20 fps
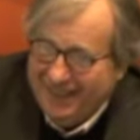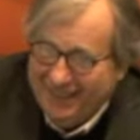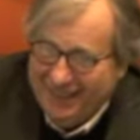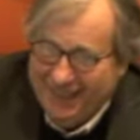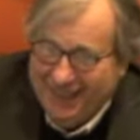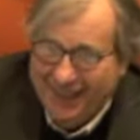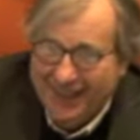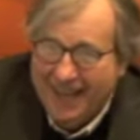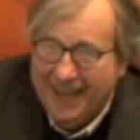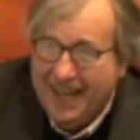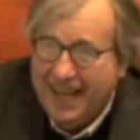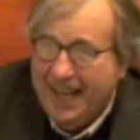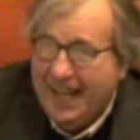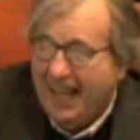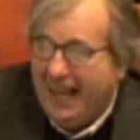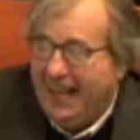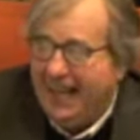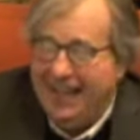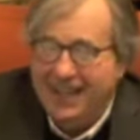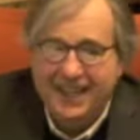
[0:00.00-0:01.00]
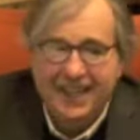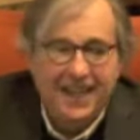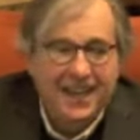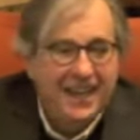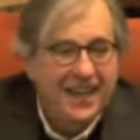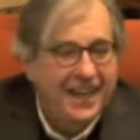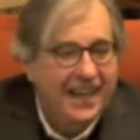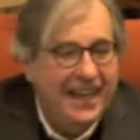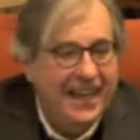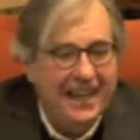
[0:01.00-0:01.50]

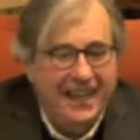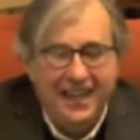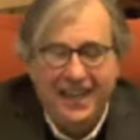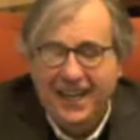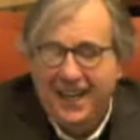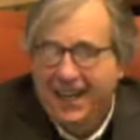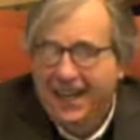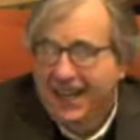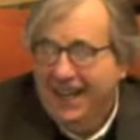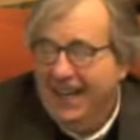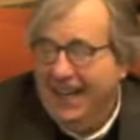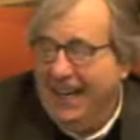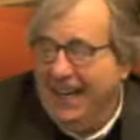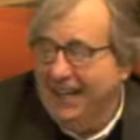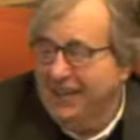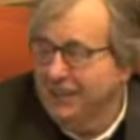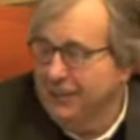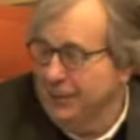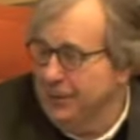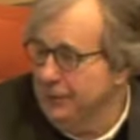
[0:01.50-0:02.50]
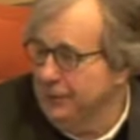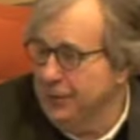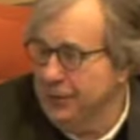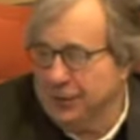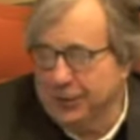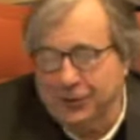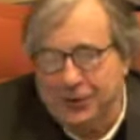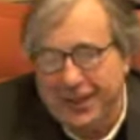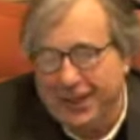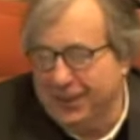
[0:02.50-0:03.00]
Yeah. And if you
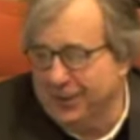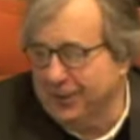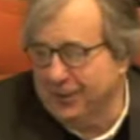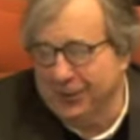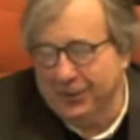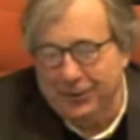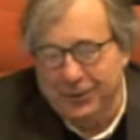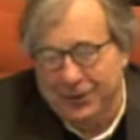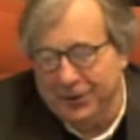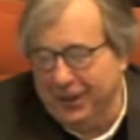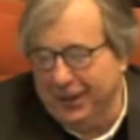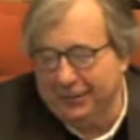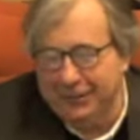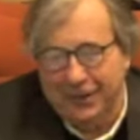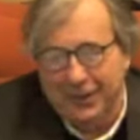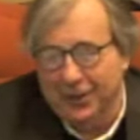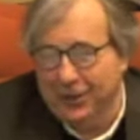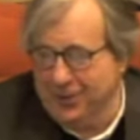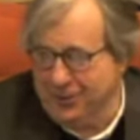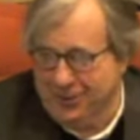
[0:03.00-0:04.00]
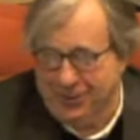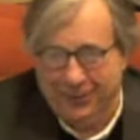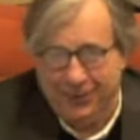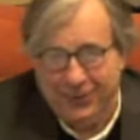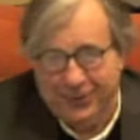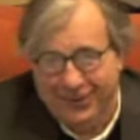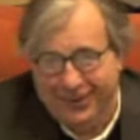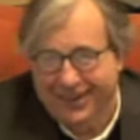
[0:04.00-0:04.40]
do that, you have a lawsuit.